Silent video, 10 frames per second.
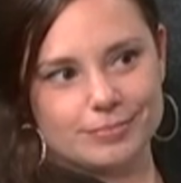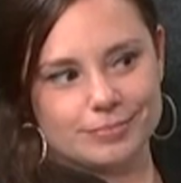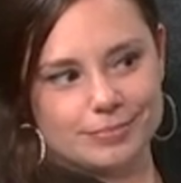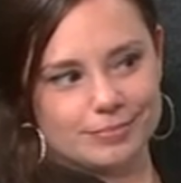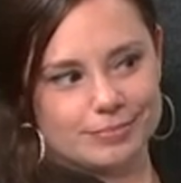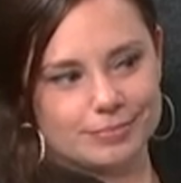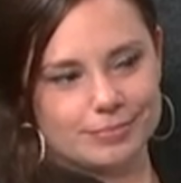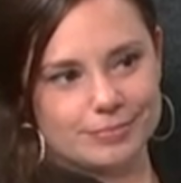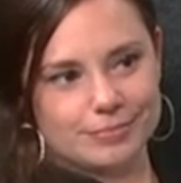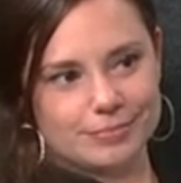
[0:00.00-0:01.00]

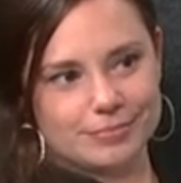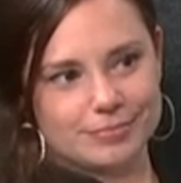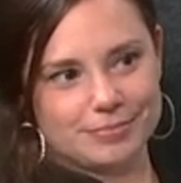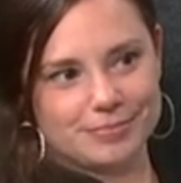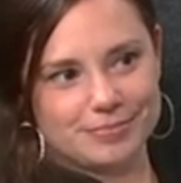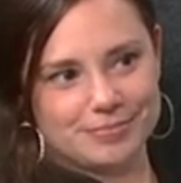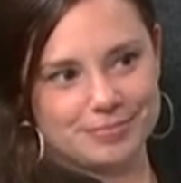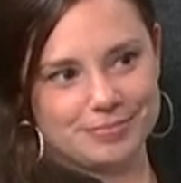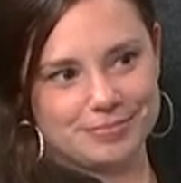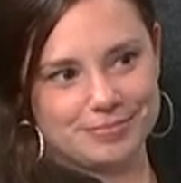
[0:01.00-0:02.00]

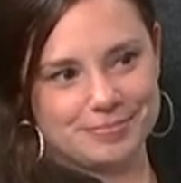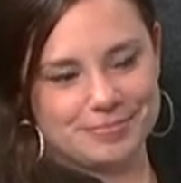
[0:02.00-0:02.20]
No words are spoken by the person on screen.